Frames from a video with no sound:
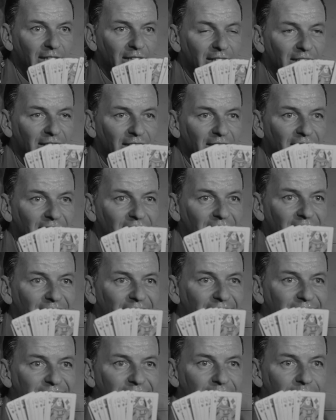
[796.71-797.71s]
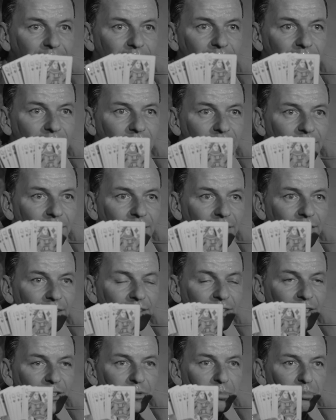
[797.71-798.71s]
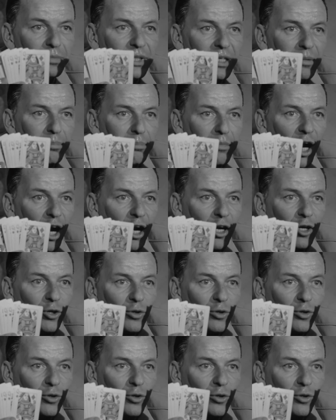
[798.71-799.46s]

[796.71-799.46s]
but he's out of focus.